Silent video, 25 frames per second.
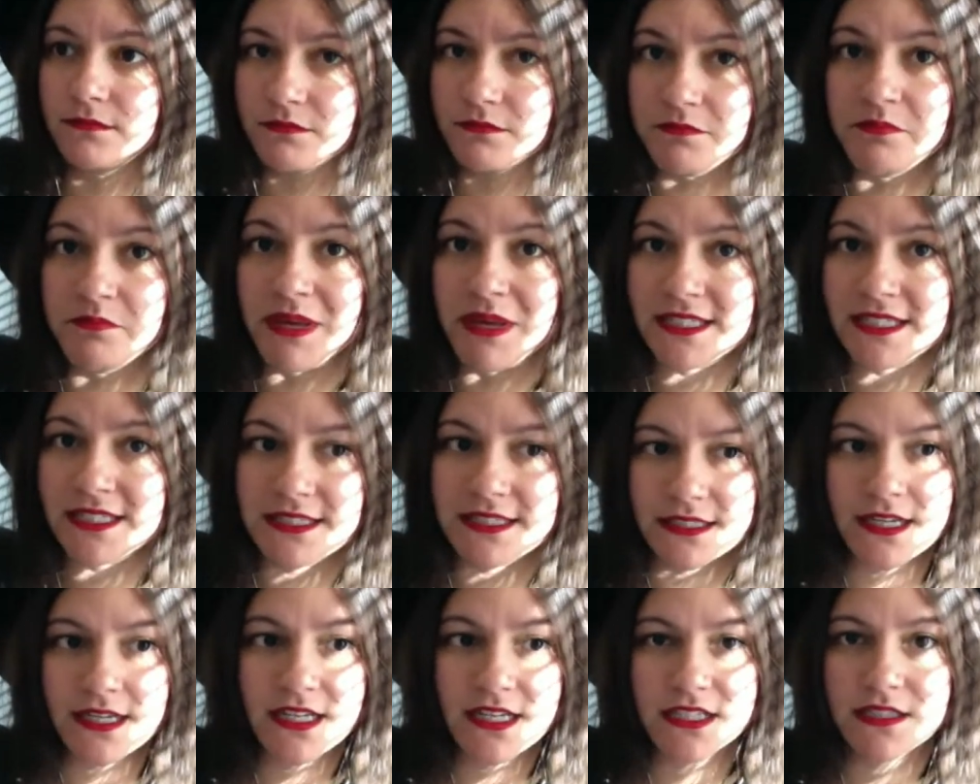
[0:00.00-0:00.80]

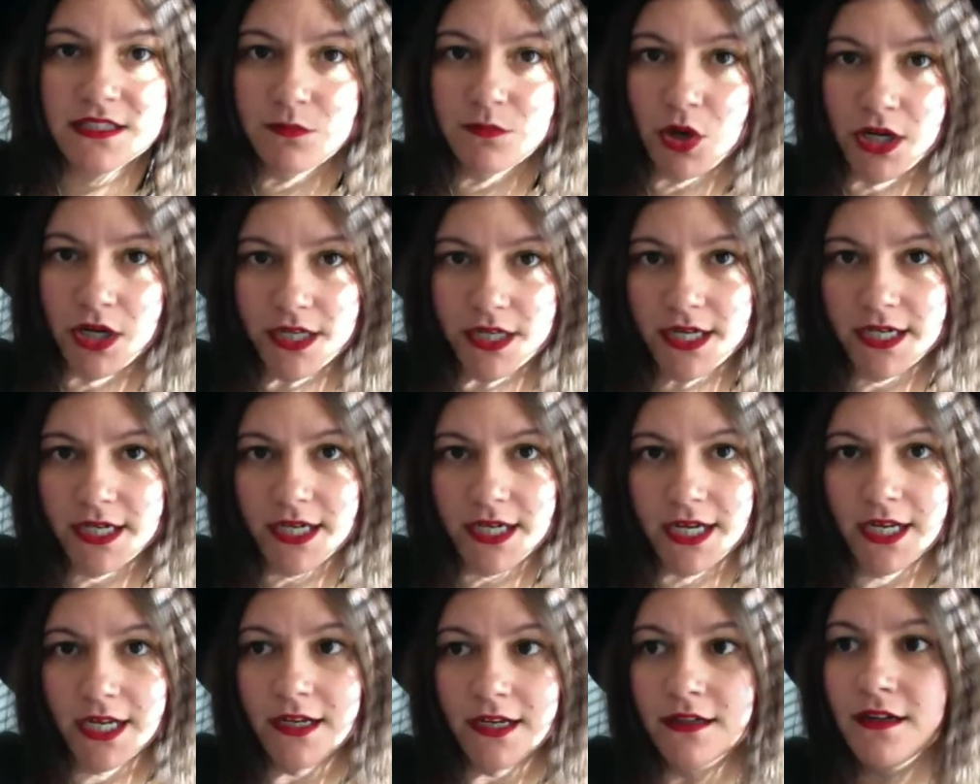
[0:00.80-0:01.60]
business
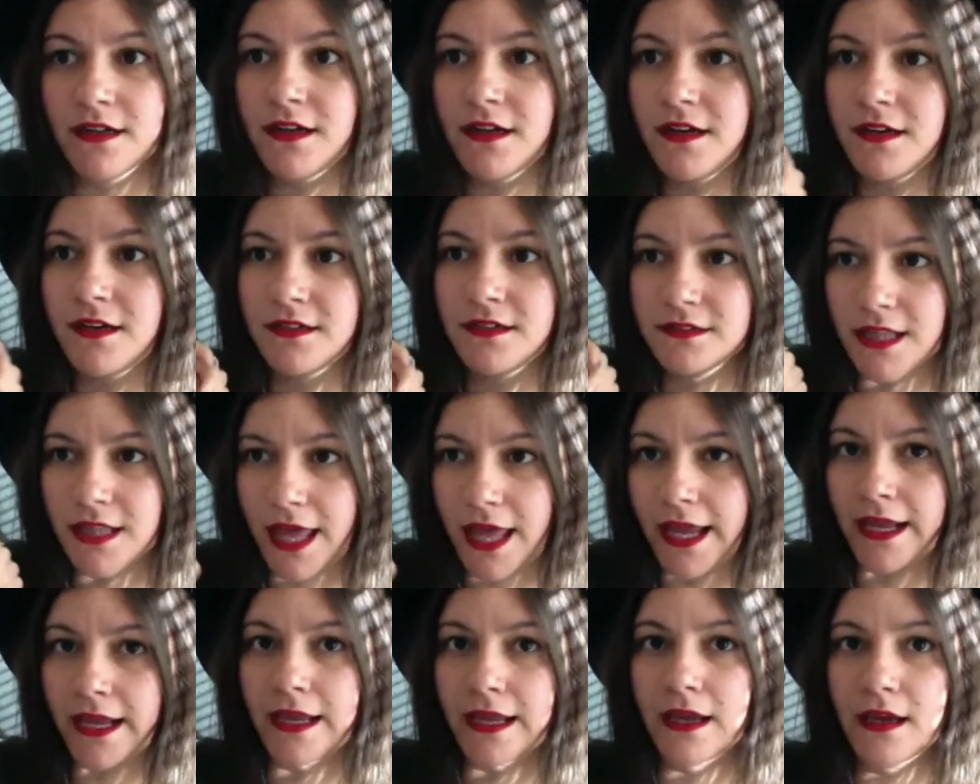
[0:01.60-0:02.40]
marketing,
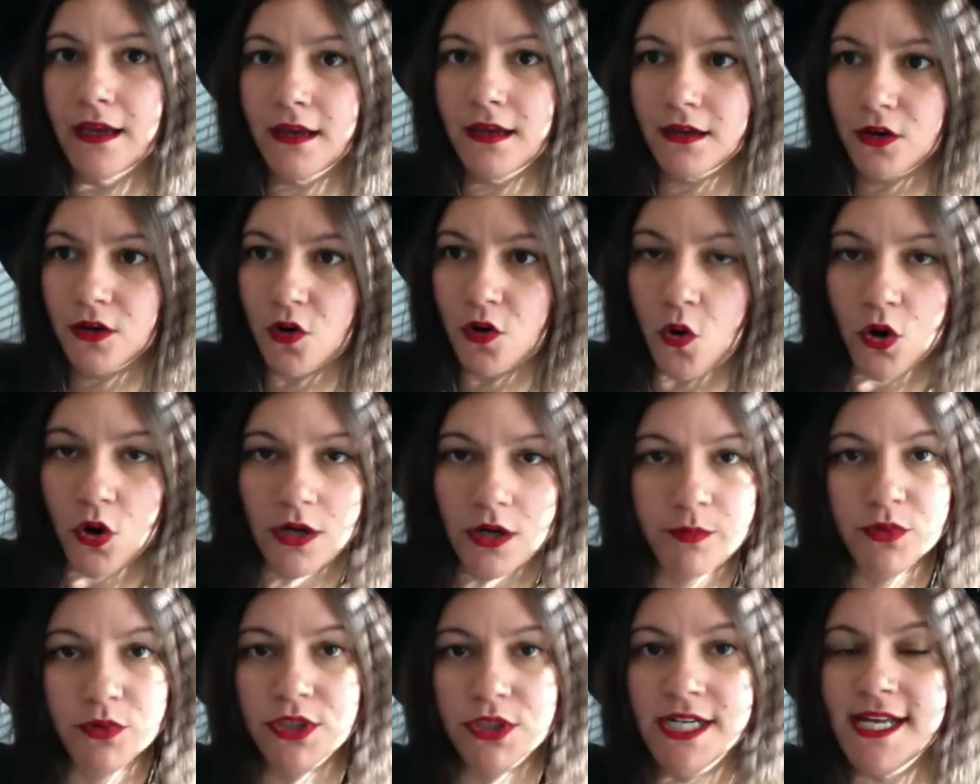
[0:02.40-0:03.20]
like
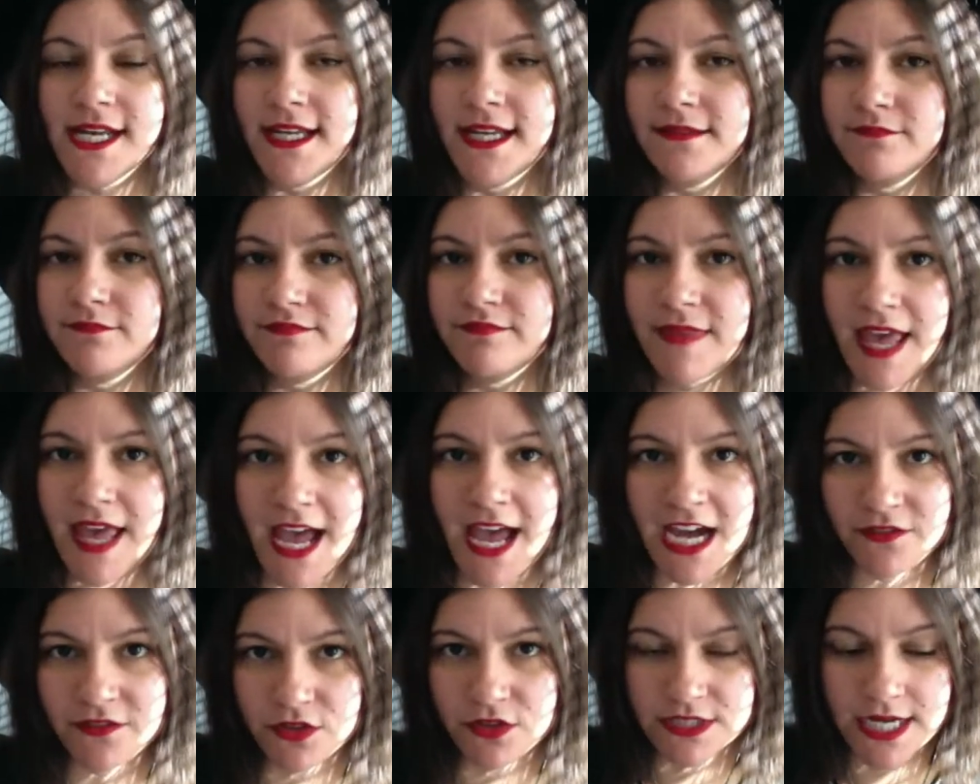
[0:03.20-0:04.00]
corporate
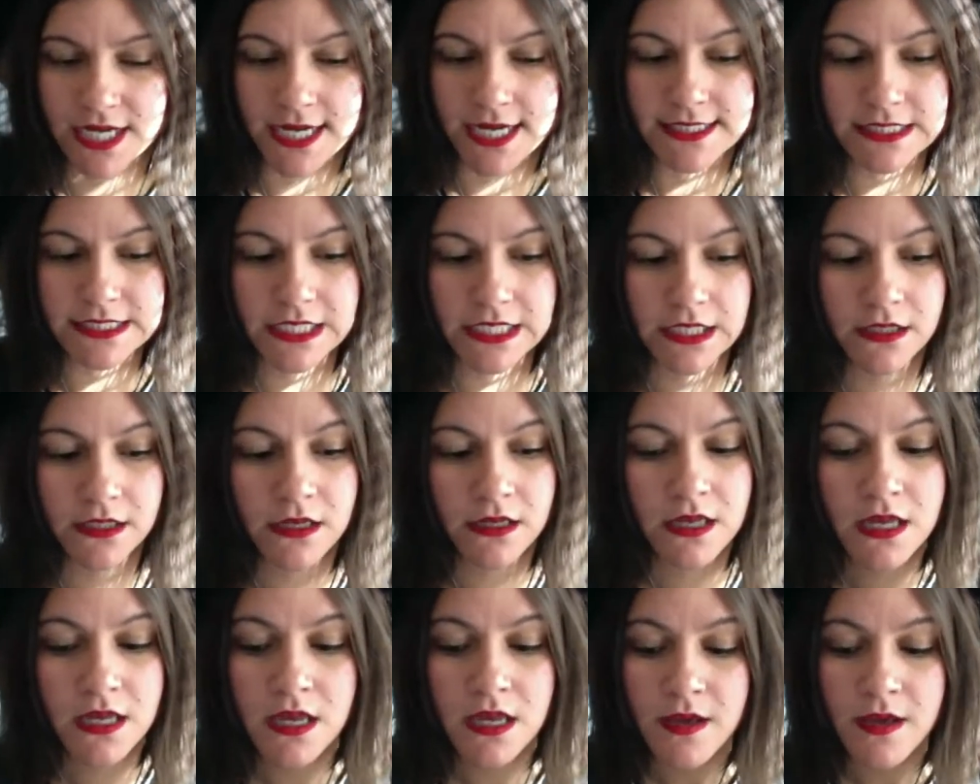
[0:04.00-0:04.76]
advertising,